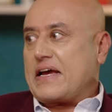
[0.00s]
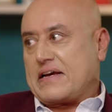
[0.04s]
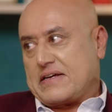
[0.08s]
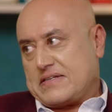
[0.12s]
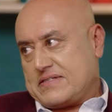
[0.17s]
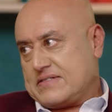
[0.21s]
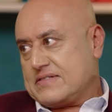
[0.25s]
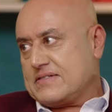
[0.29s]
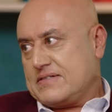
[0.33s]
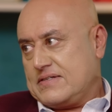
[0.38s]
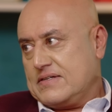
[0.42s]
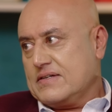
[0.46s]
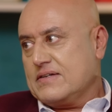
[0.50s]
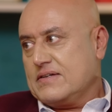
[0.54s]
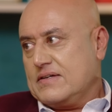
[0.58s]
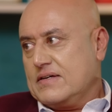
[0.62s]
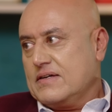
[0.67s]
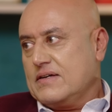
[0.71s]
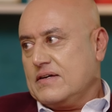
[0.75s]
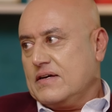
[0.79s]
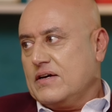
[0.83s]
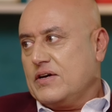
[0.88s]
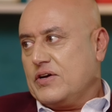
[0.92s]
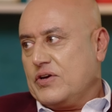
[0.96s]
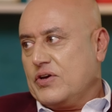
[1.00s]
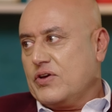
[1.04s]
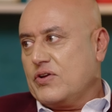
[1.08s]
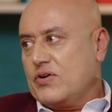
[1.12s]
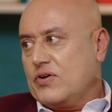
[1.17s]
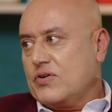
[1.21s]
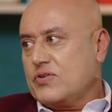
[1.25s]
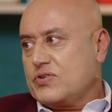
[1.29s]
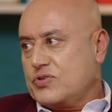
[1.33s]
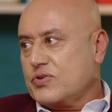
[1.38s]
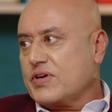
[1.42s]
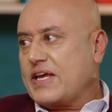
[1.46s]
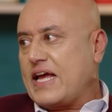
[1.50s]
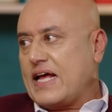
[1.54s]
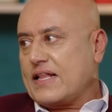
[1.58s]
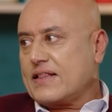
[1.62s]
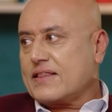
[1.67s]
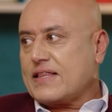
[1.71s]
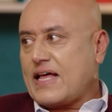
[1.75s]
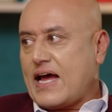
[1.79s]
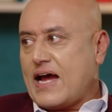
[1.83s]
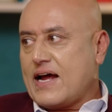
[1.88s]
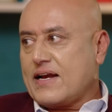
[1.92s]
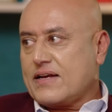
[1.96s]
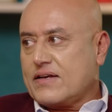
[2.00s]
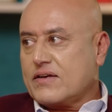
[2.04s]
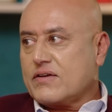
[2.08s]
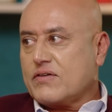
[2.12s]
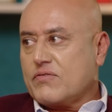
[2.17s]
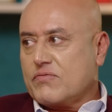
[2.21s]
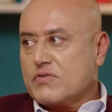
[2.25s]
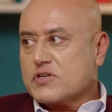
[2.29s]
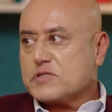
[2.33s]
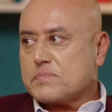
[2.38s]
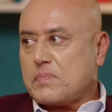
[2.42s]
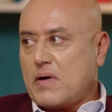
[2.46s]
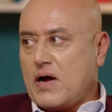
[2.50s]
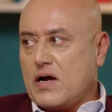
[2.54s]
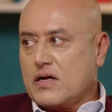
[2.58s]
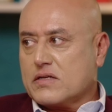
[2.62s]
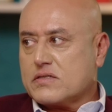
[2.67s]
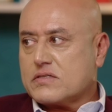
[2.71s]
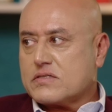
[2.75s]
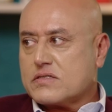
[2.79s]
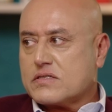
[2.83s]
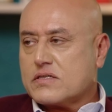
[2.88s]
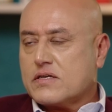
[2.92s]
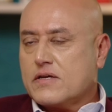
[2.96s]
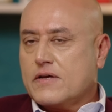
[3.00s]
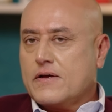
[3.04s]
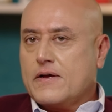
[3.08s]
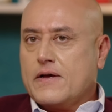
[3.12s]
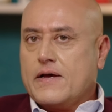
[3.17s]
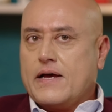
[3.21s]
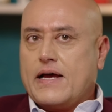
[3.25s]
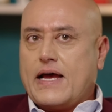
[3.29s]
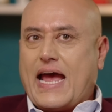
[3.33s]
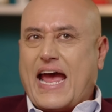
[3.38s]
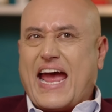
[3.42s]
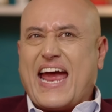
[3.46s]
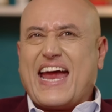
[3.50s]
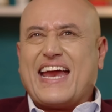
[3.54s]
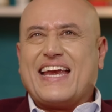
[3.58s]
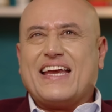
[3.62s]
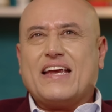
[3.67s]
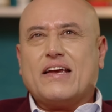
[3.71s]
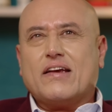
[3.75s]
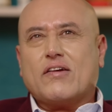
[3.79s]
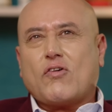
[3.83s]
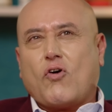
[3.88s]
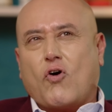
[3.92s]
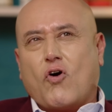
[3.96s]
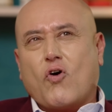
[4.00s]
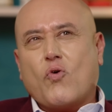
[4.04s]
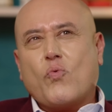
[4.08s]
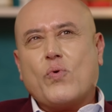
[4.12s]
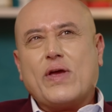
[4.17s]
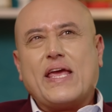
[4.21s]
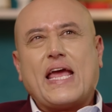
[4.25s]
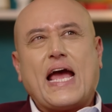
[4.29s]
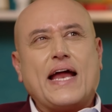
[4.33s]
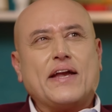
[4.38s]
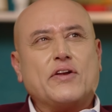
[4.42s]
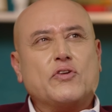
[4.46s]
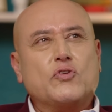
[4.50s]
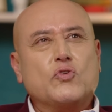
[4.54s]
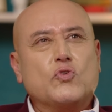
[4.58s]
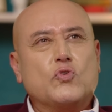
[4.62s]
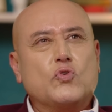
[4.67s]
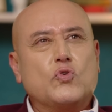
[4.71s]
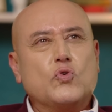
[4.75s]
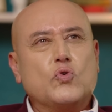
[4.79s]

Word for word: text, you know, to get that response and or we had to